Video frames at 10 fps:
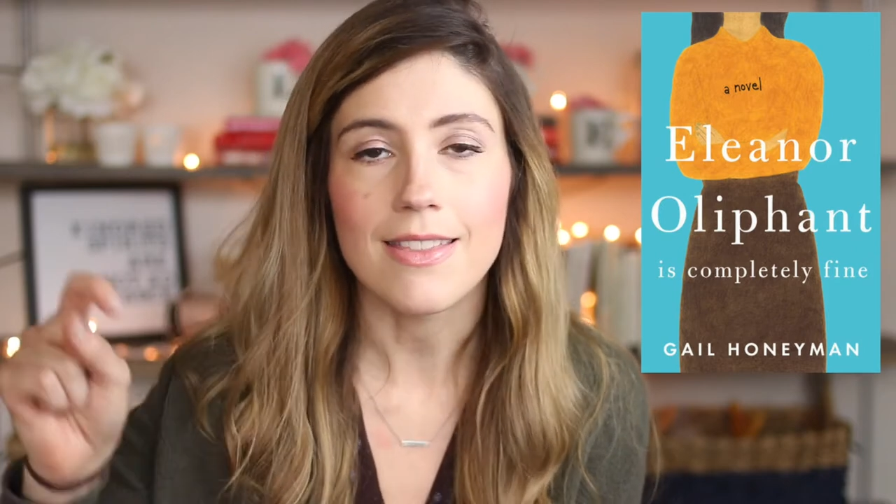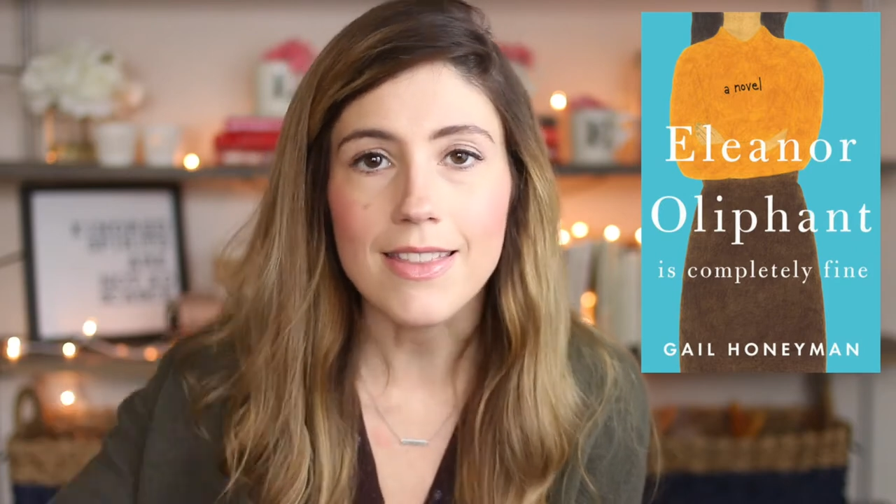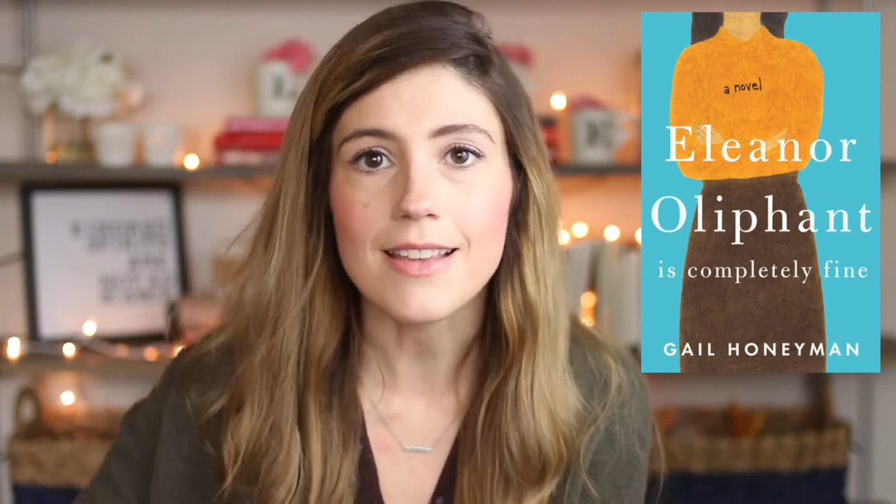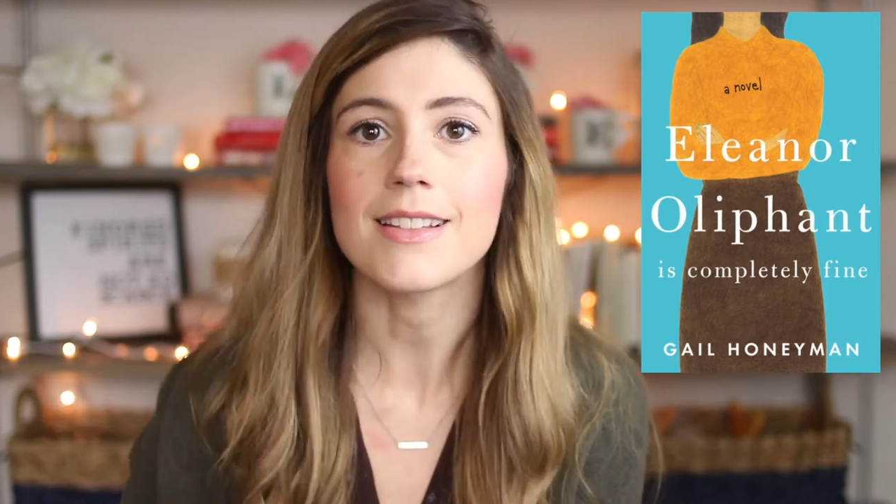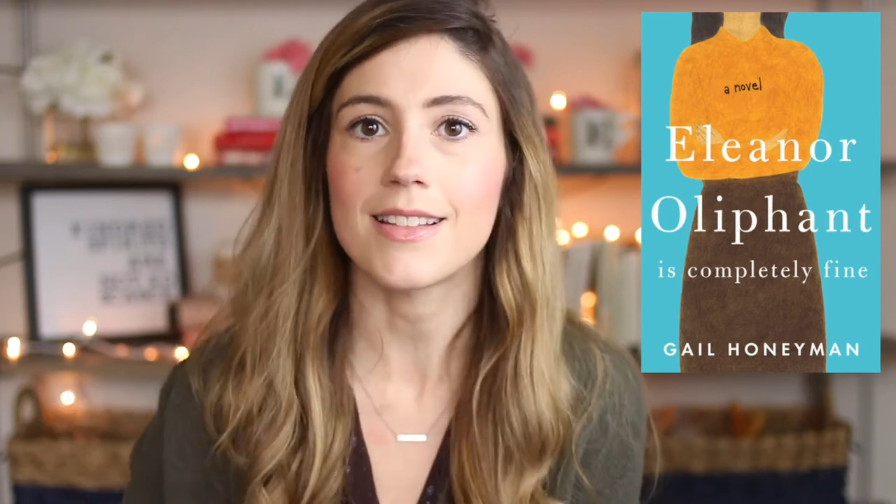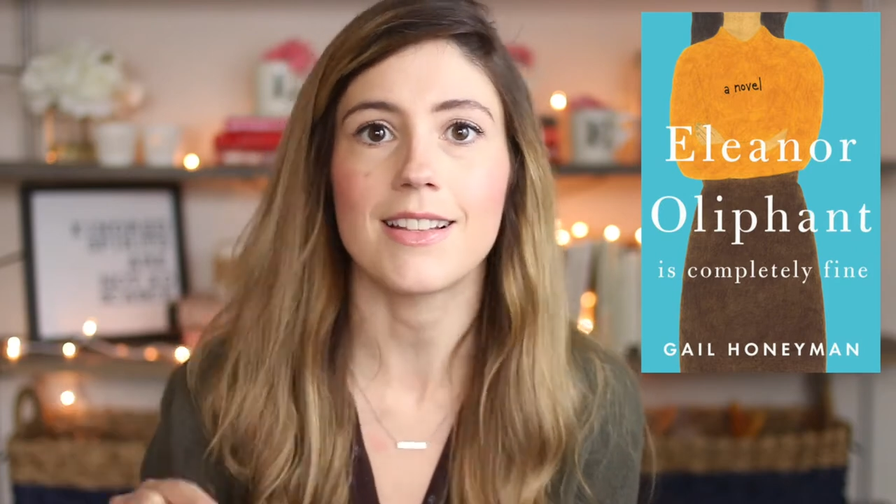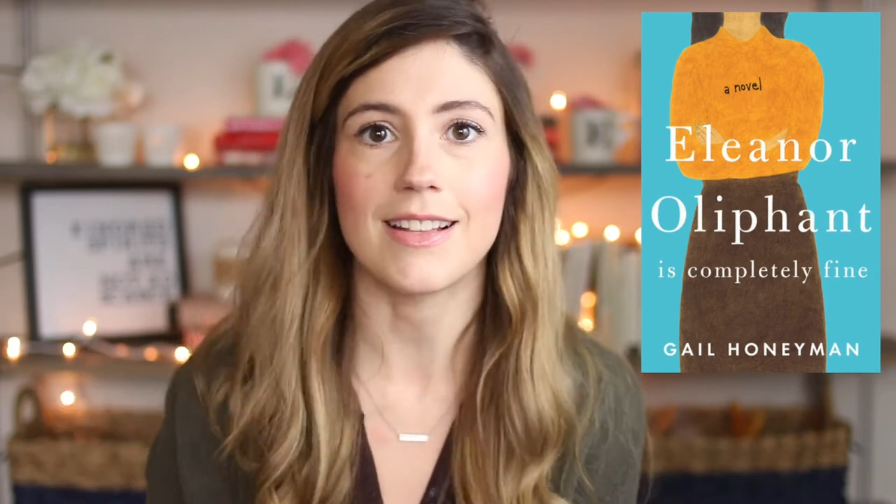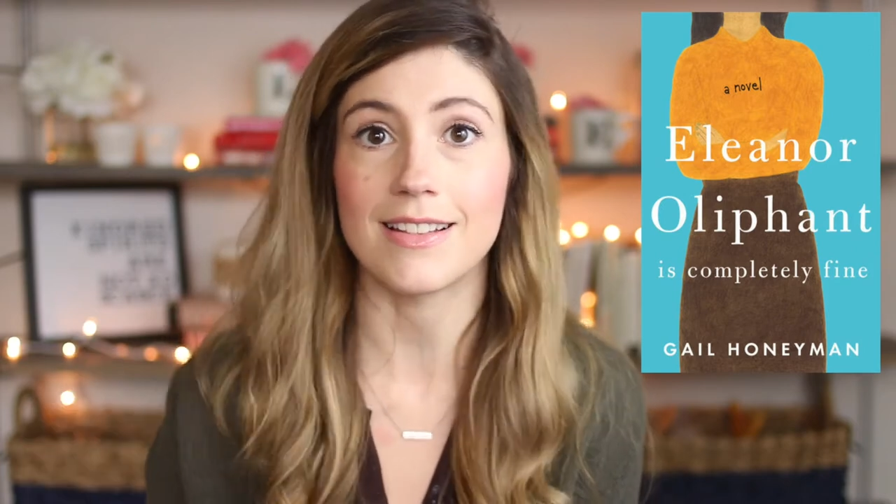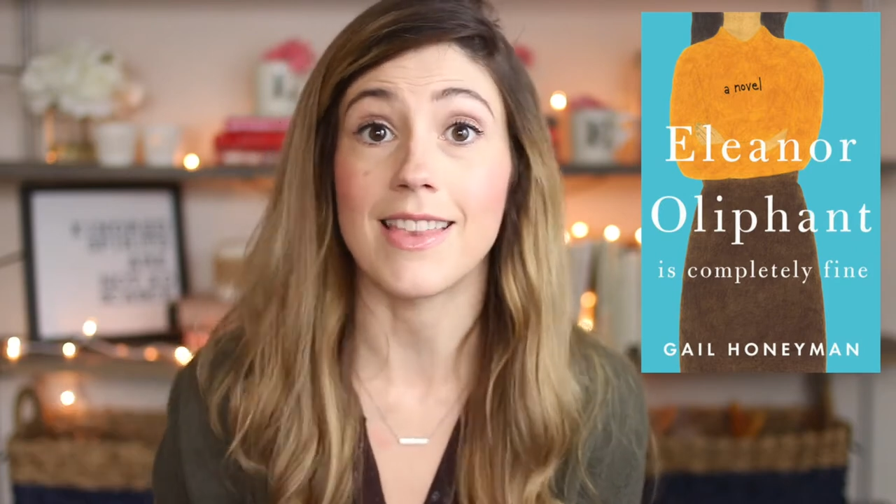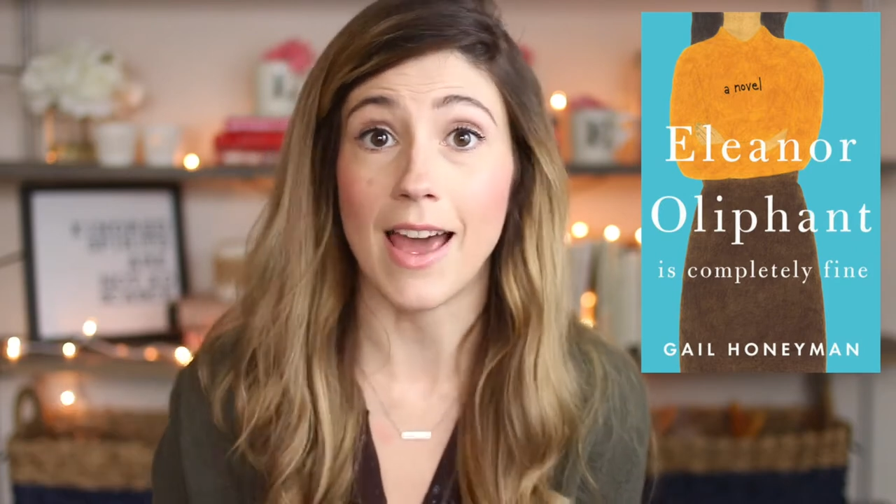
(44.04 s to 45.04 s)
This
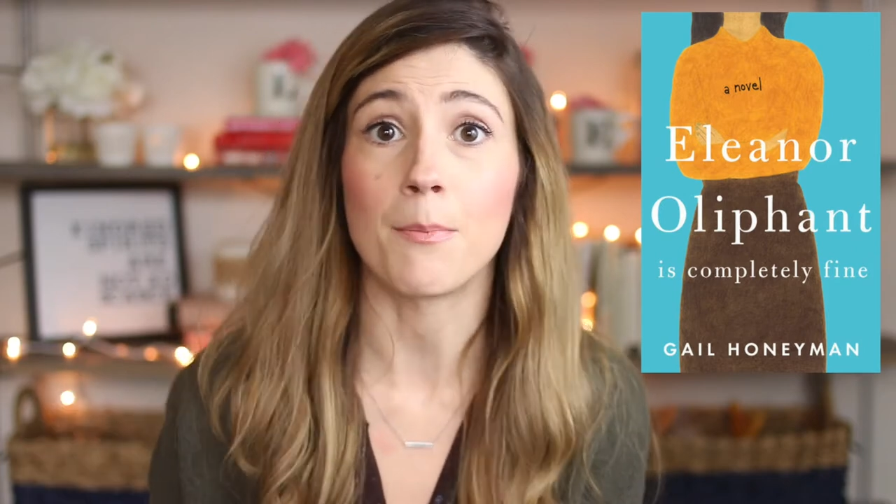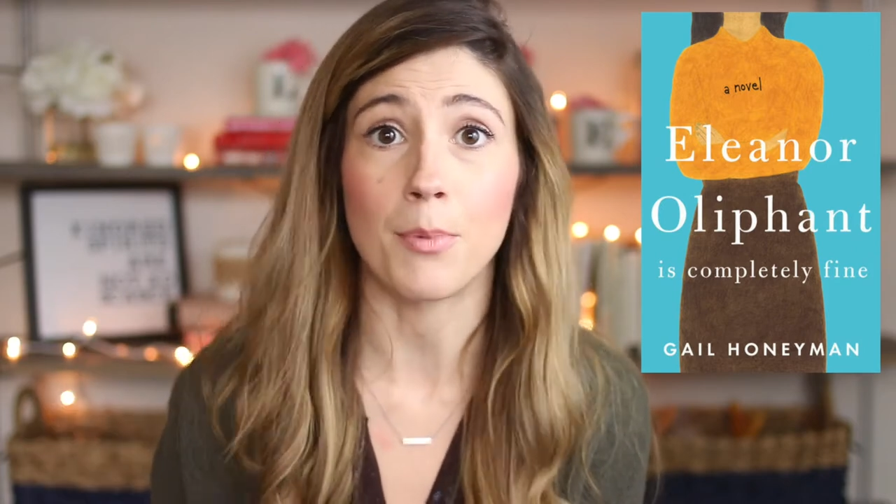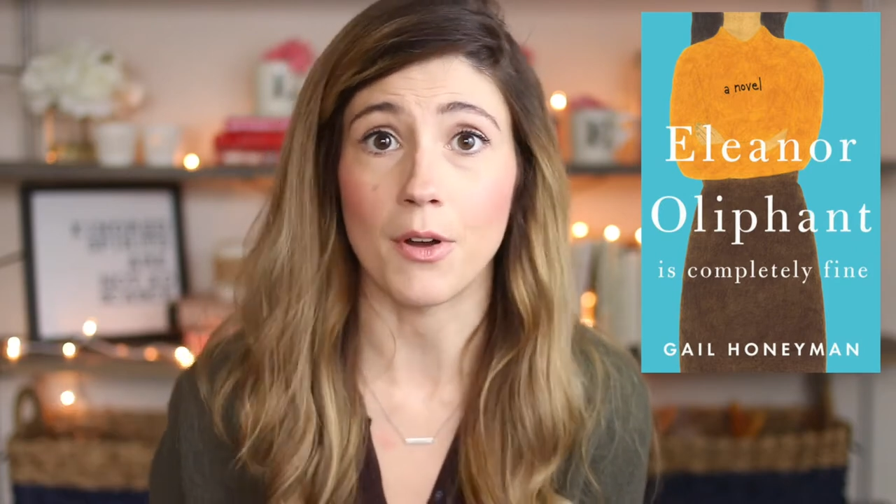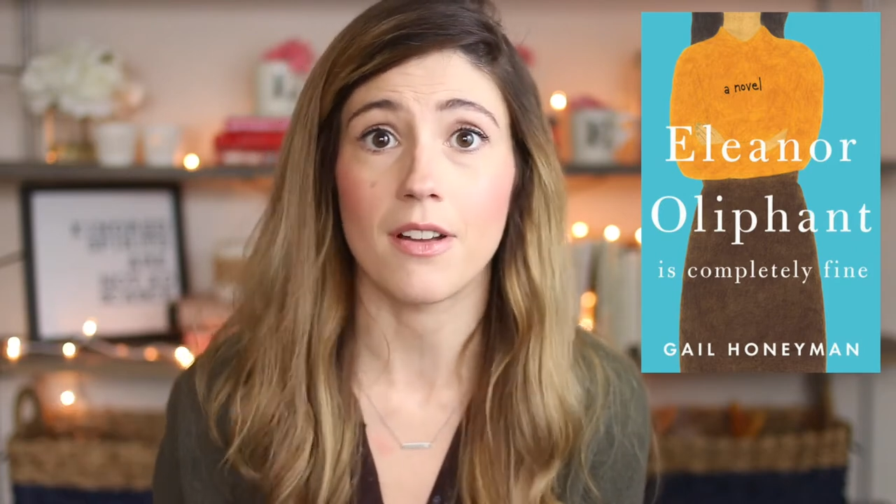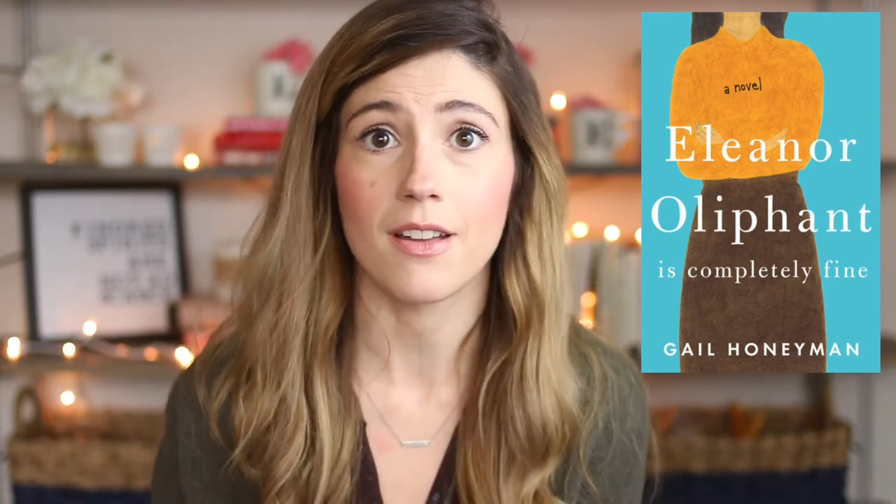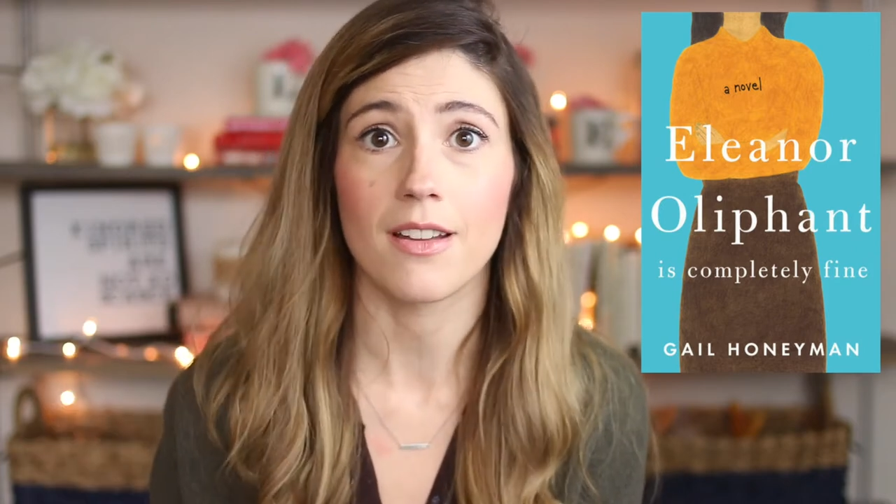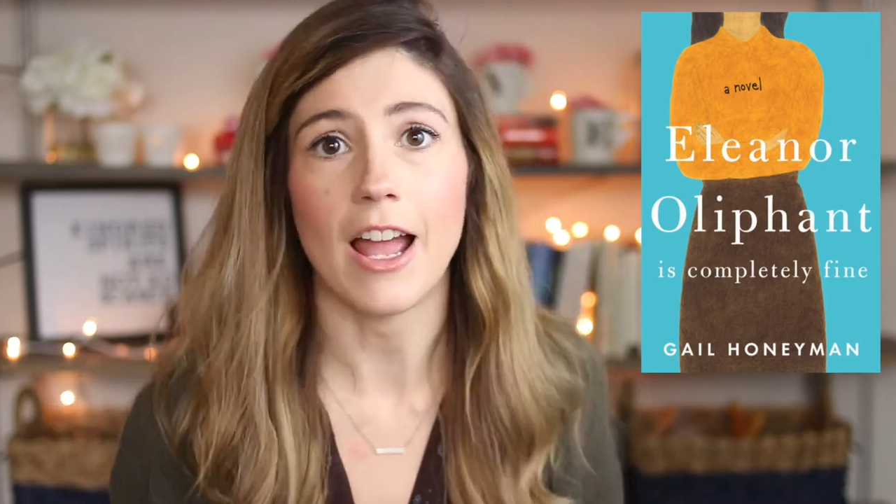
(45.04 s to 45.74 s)
is that book.